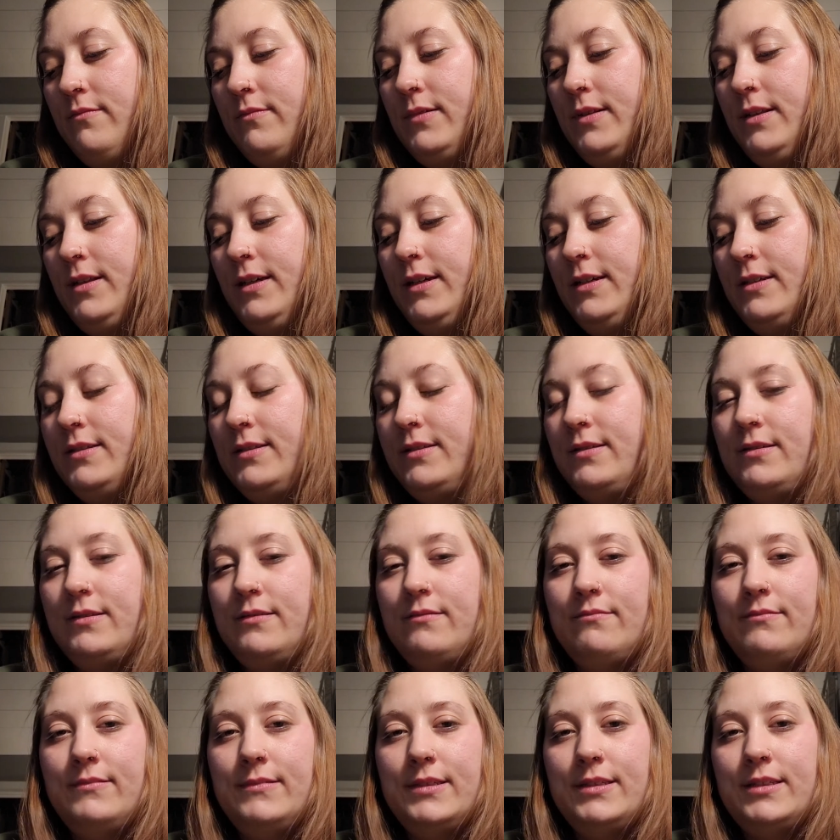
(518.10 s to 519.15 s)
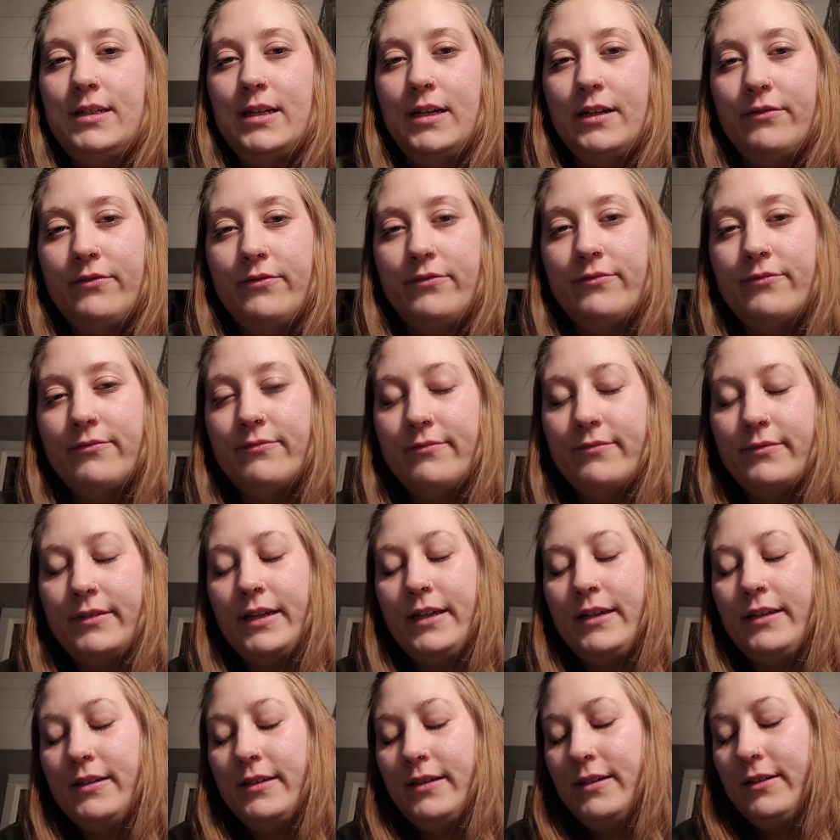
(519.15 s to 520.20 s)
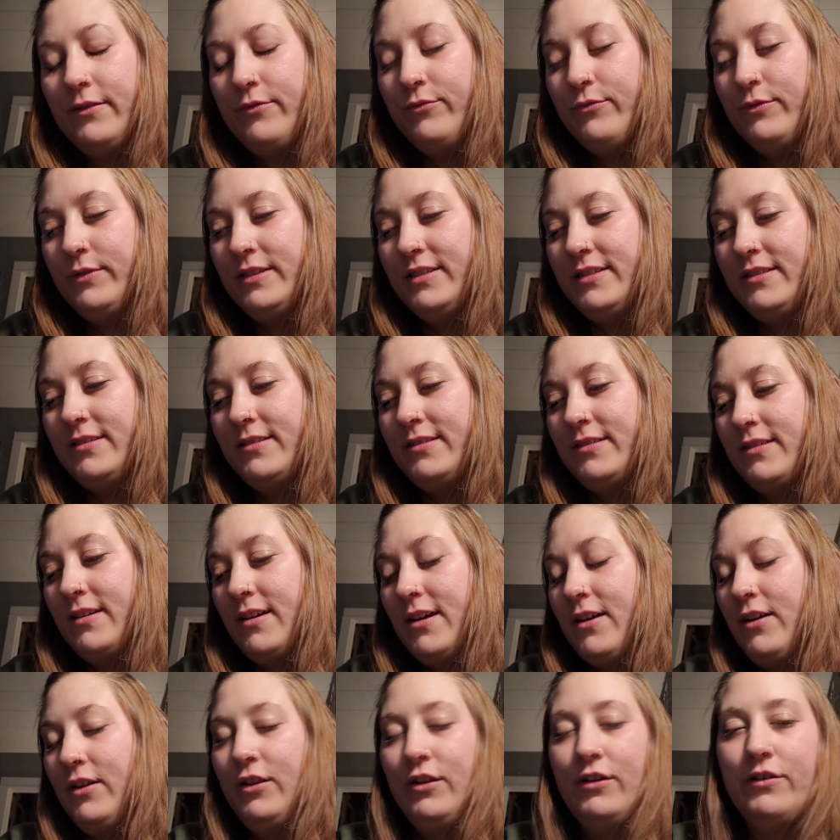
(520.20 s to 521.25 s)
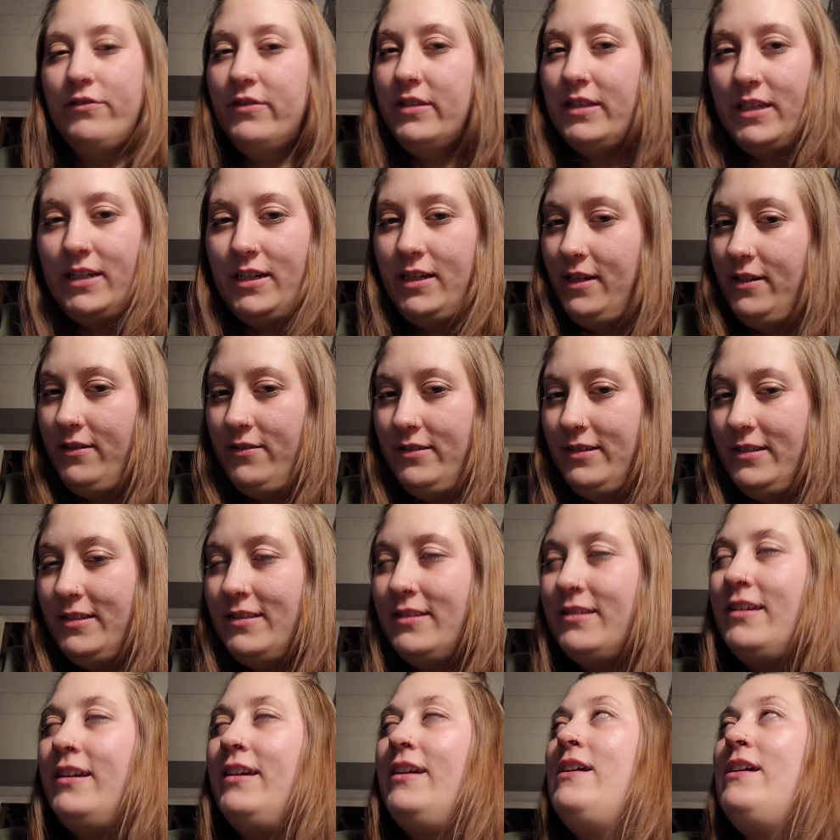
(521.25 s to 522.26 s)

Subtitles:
police stuff was all over the news,